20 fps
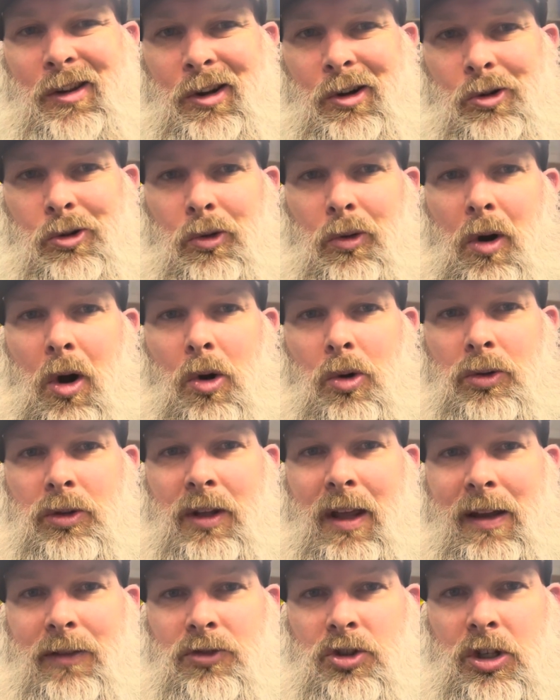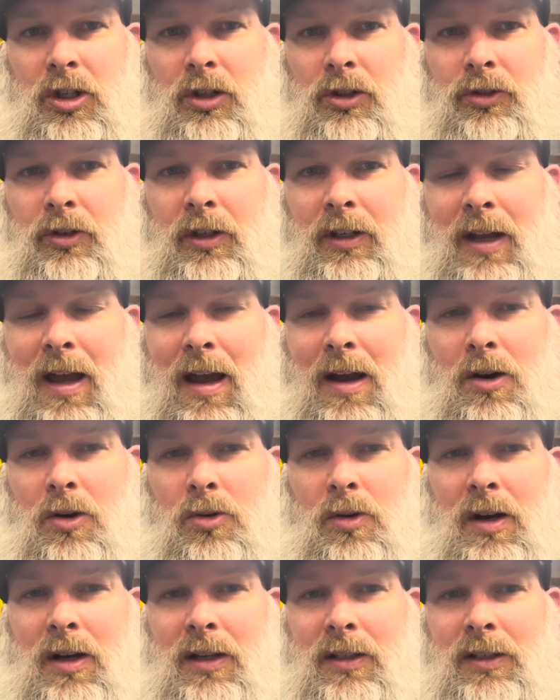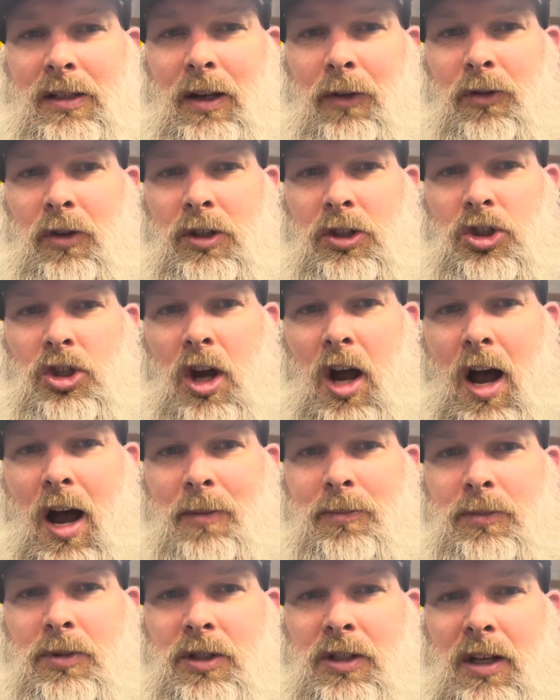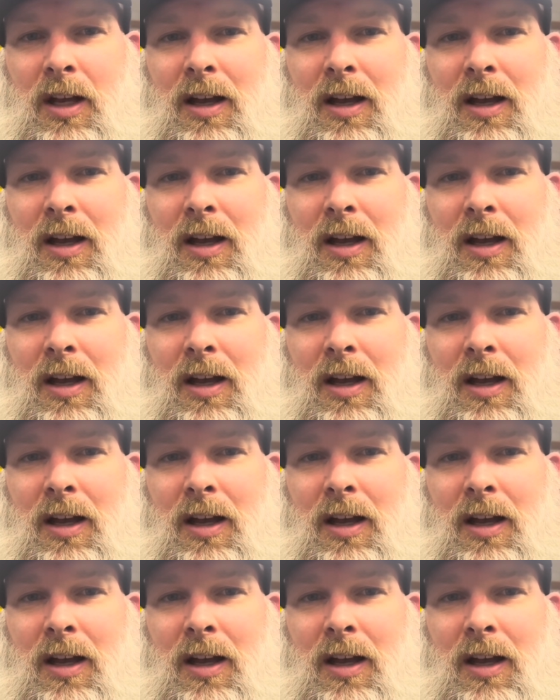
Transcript: grown. They have children now, different jobs.